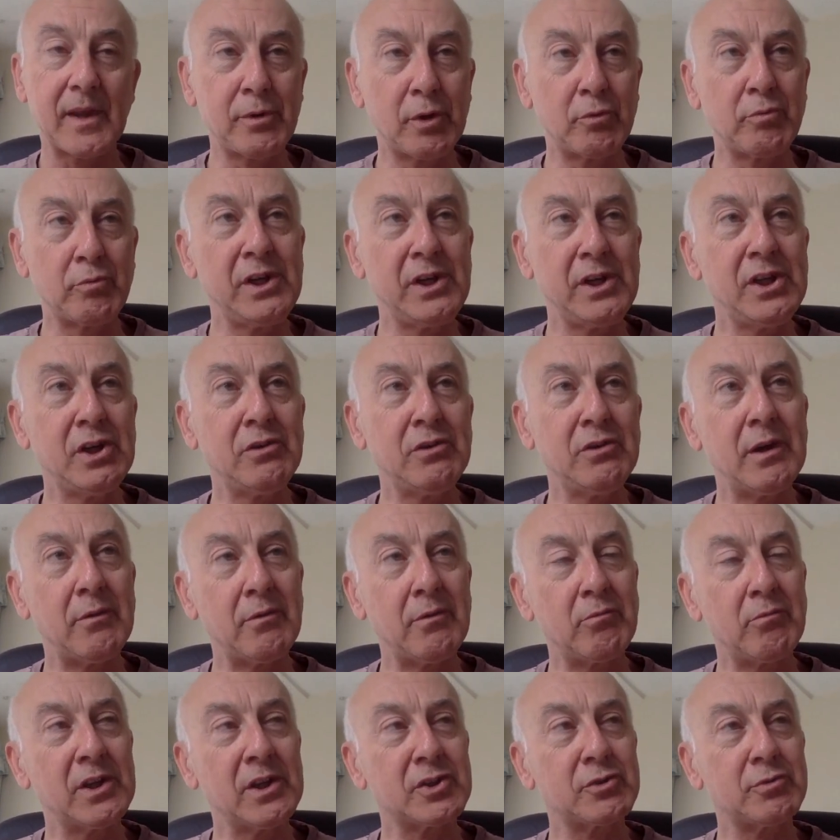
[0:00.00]
But we knew
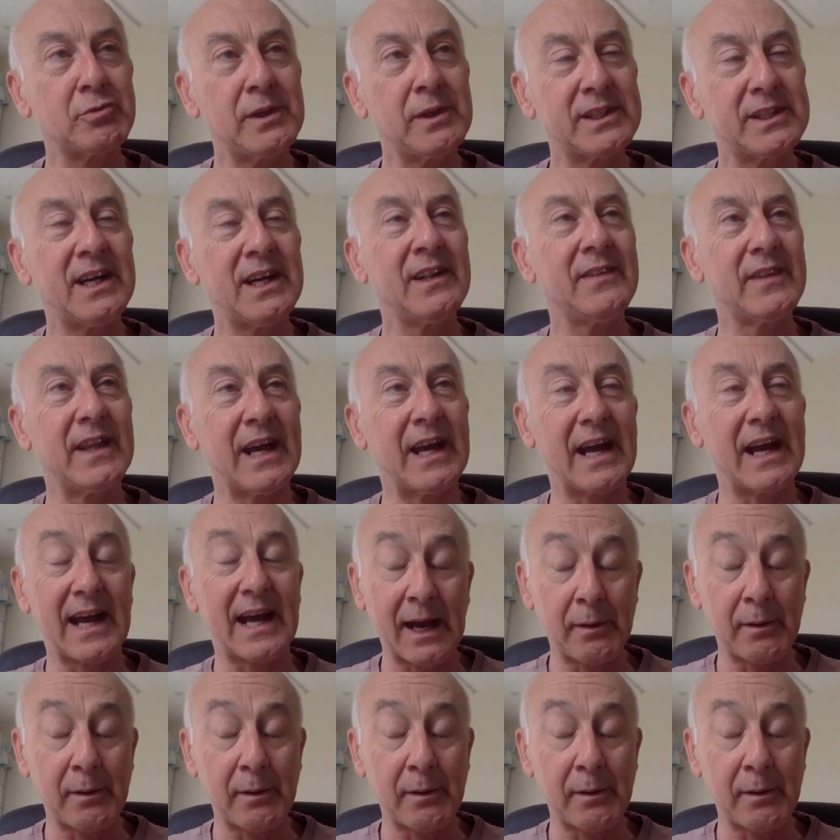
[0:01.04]
once we'd done that